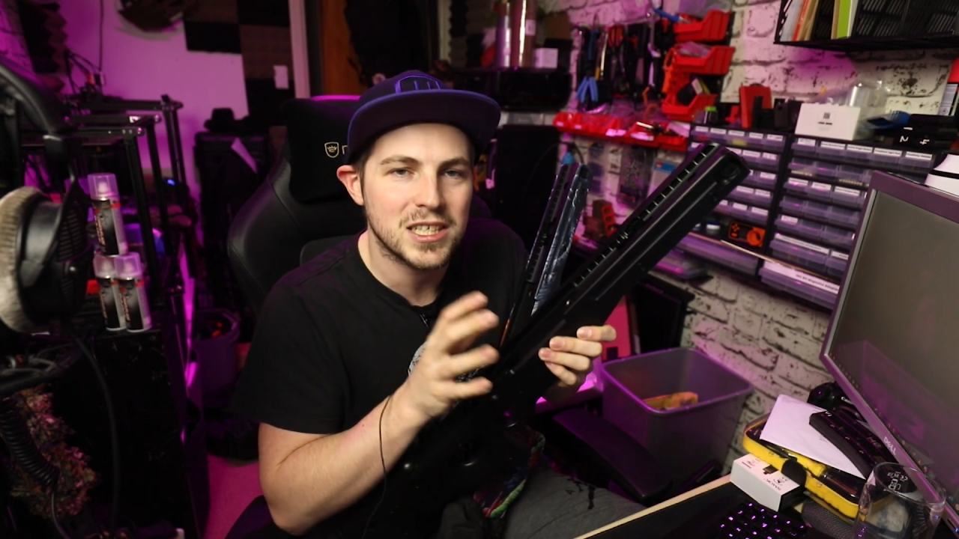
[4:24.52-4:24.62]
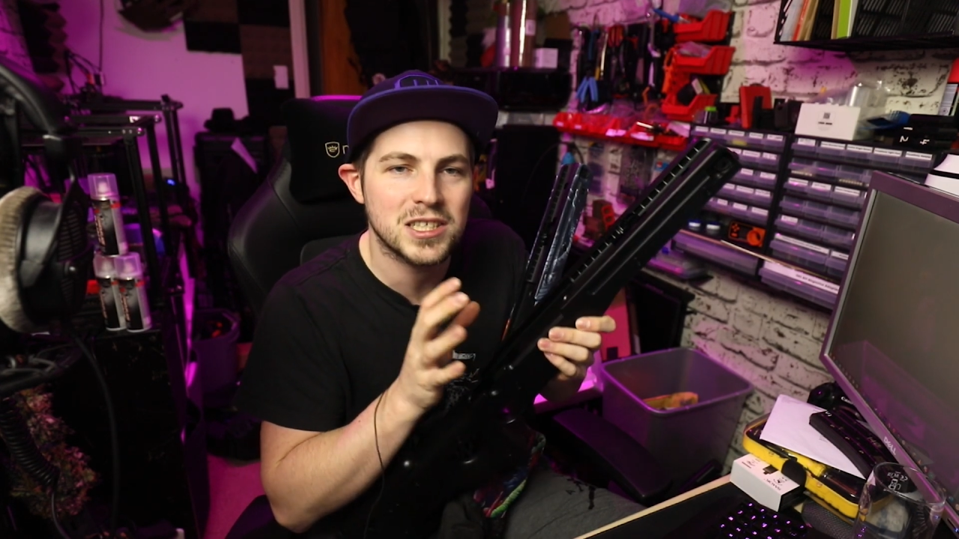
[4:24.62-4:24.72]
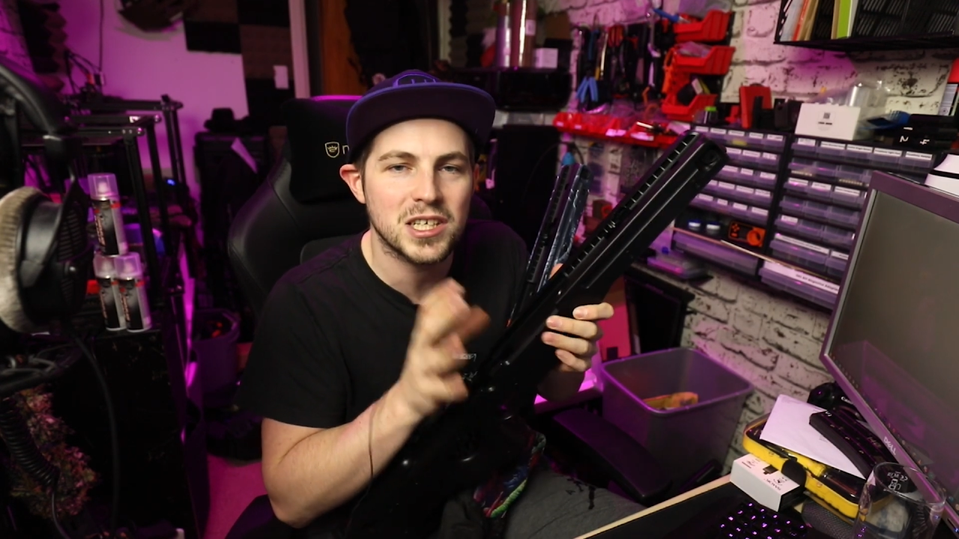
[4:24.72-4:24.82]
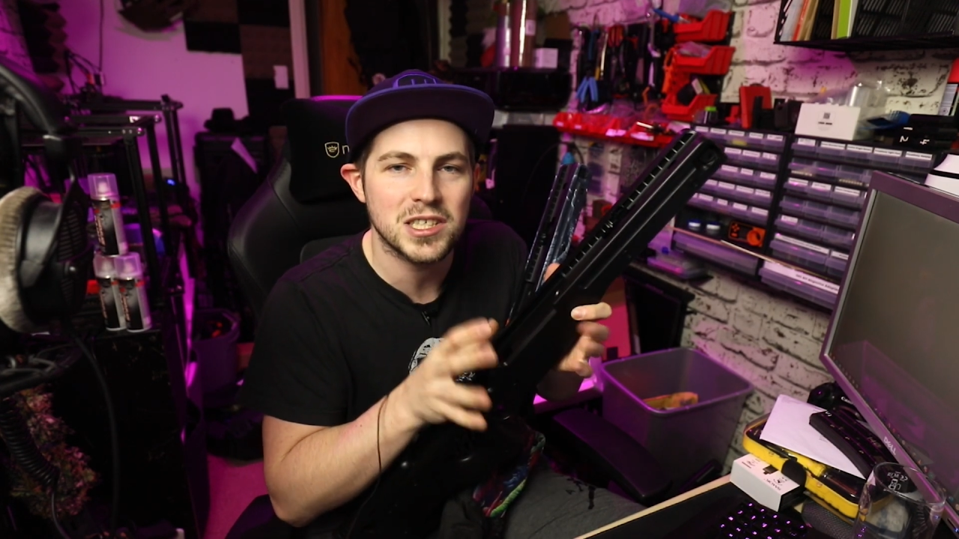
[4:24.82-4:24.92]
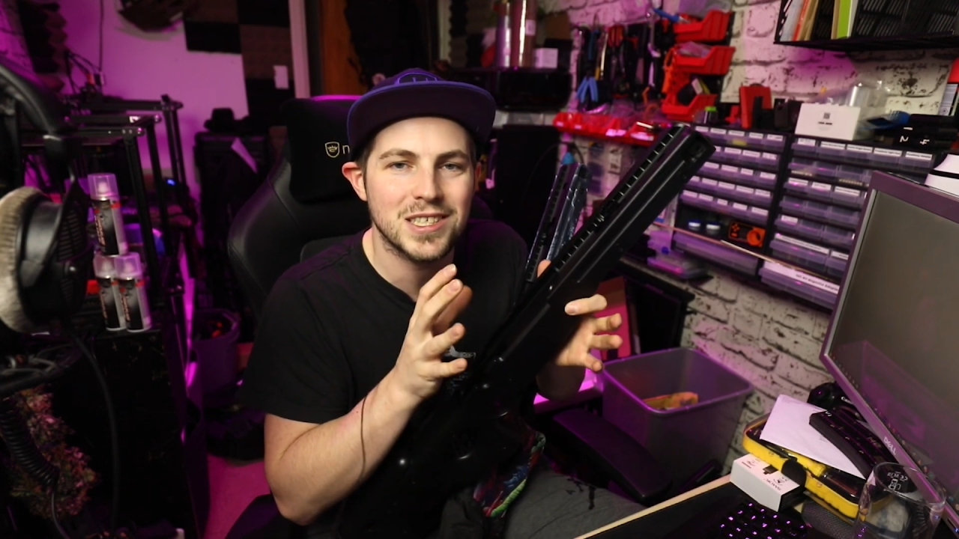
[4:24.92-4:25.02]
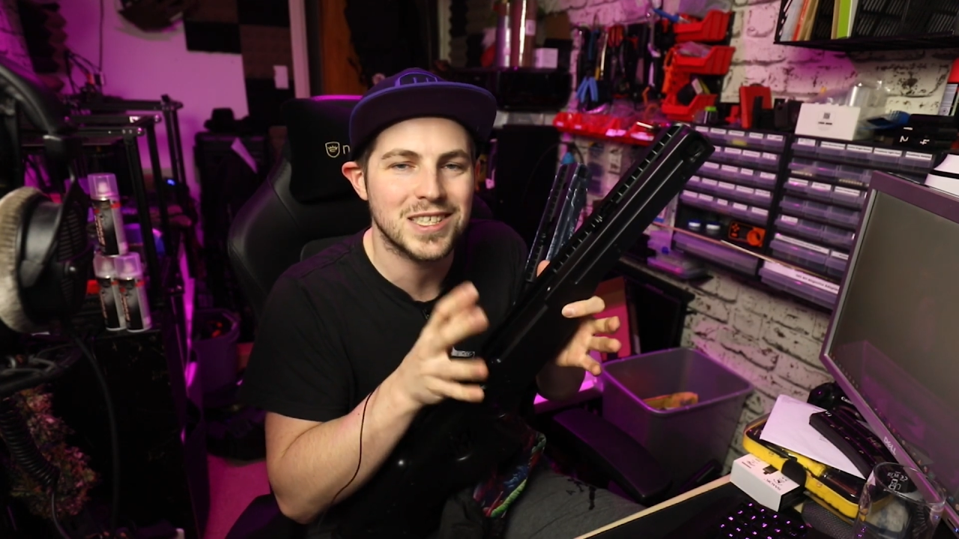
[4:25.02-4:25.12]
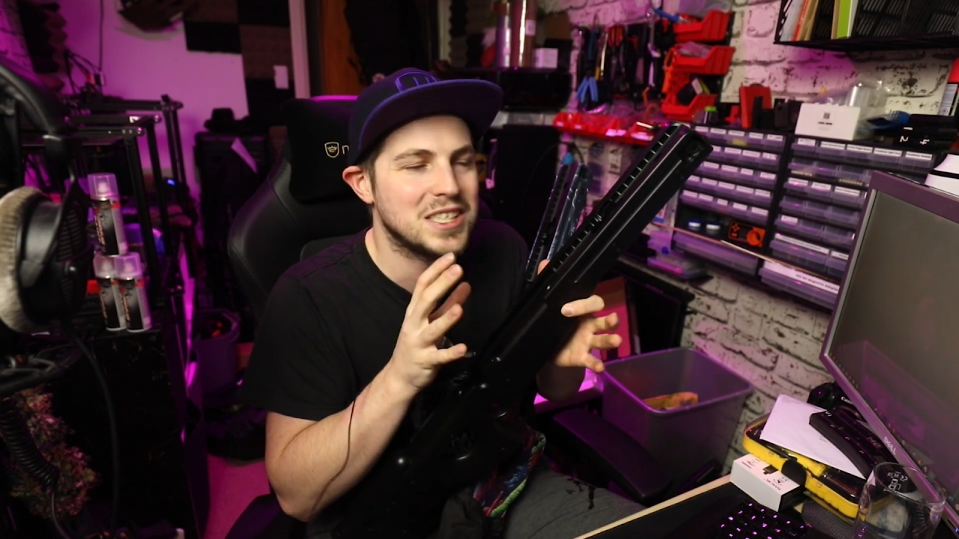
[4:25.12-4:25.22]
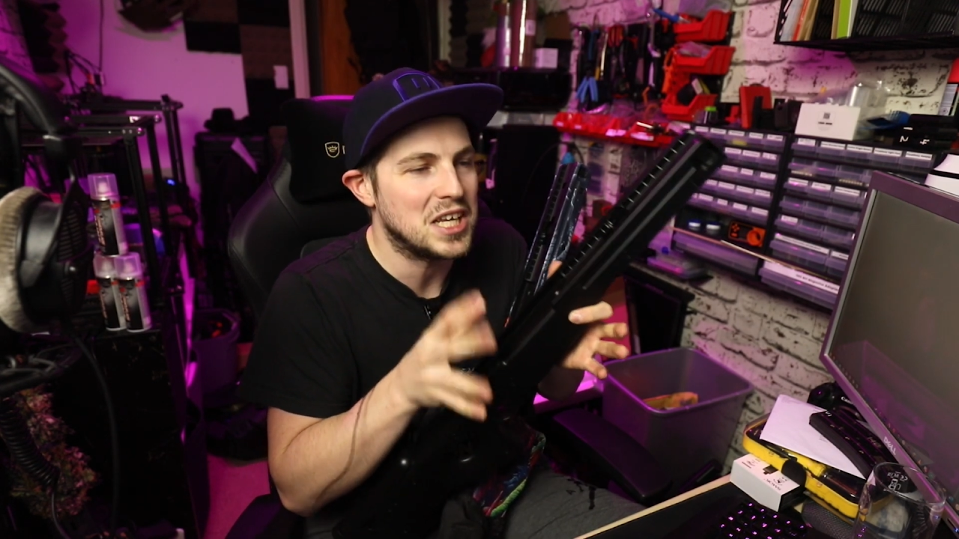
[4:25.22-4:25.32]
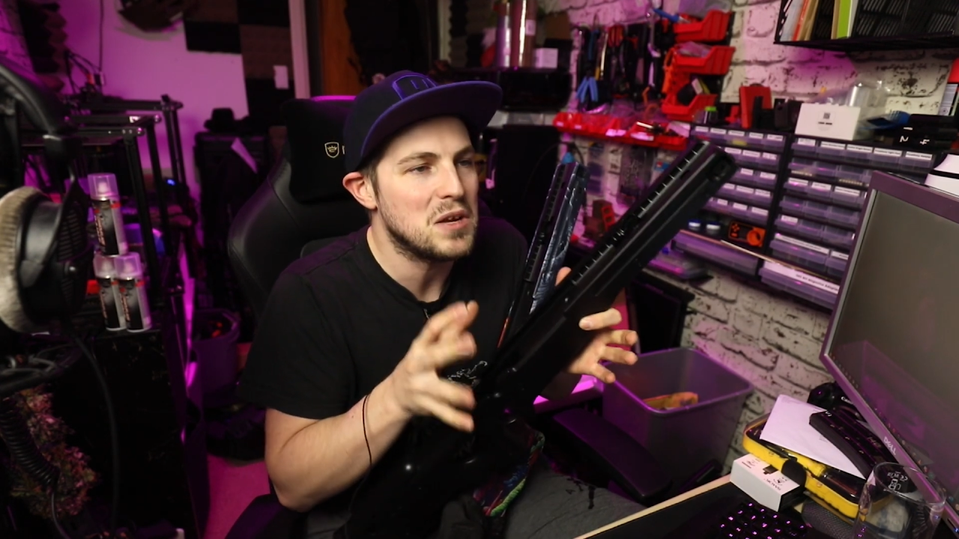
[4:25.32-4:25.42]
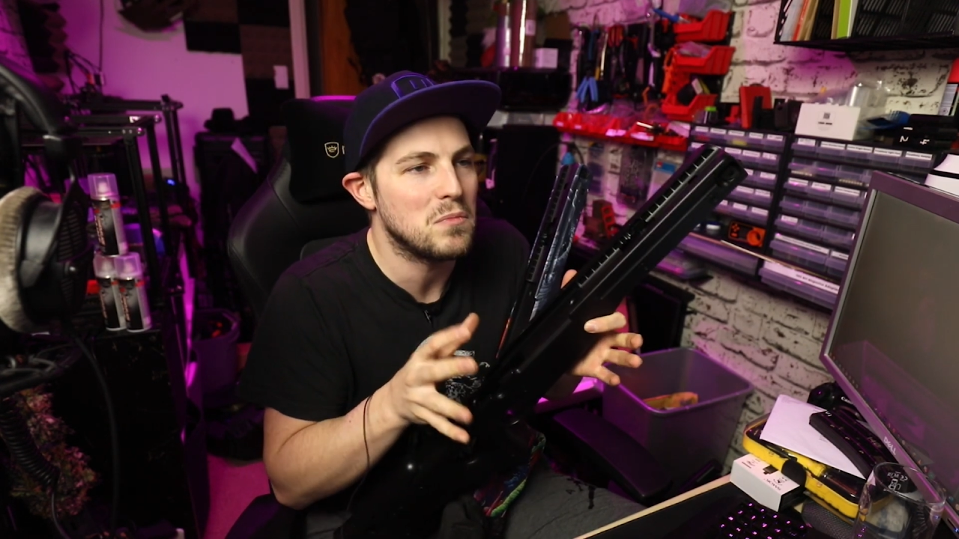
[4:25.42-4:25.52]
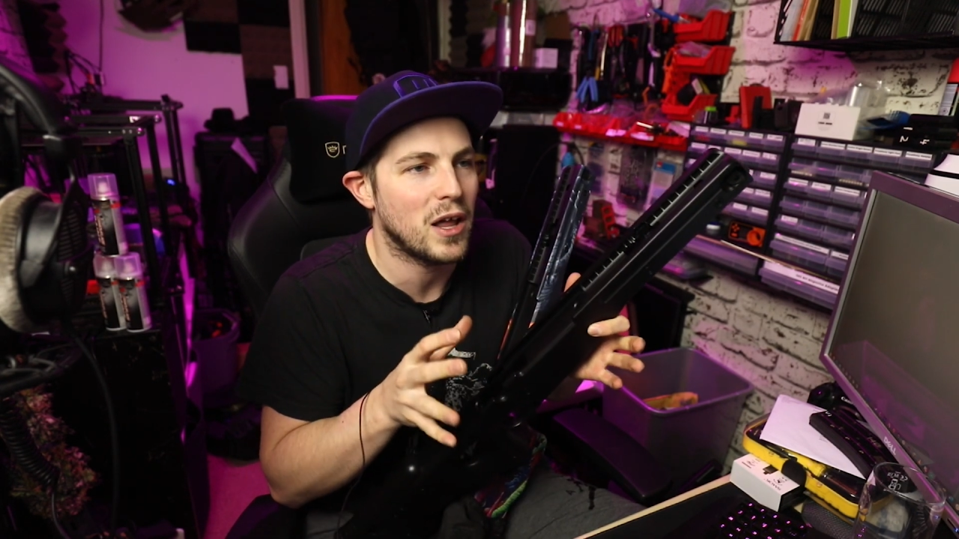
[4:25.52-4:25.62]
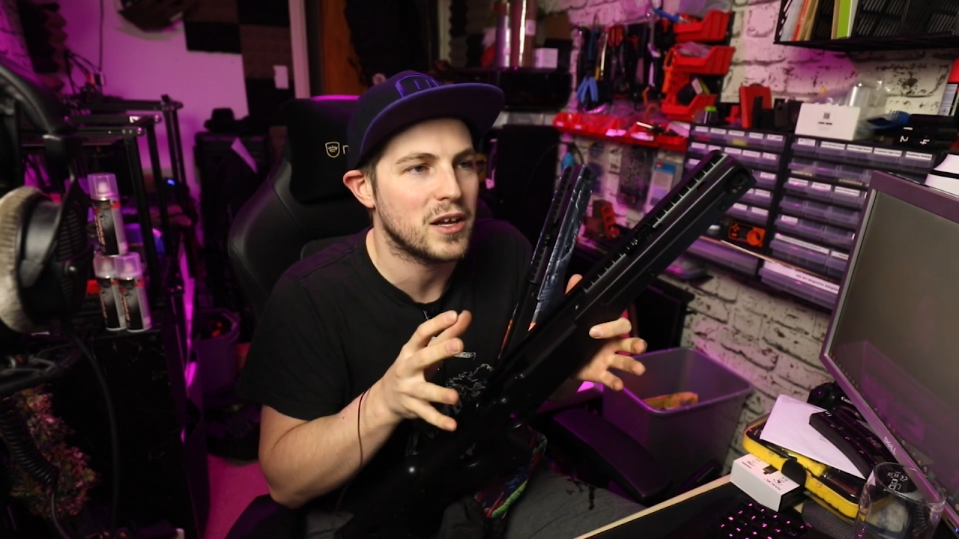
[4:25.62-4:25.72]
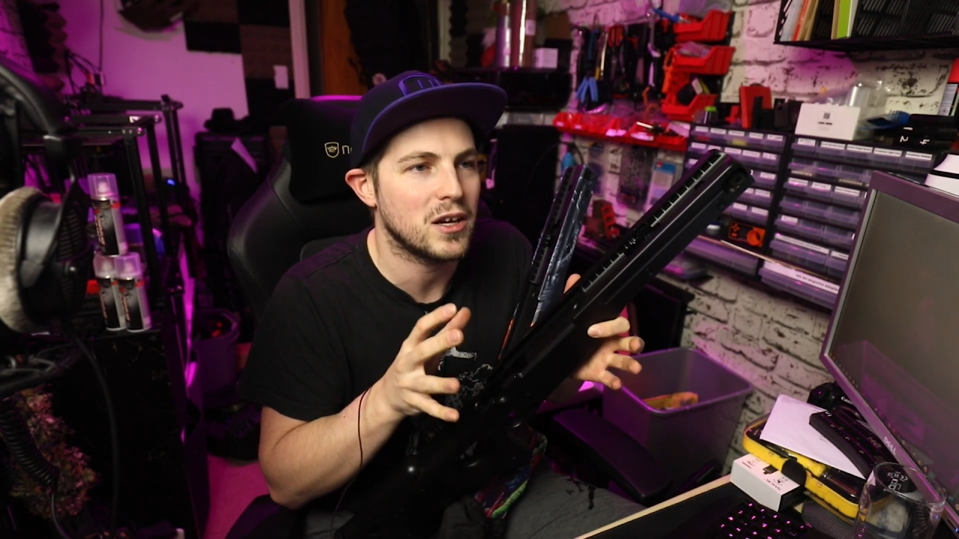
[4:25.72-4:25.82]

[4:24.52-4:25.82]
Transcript: just doesn't seem like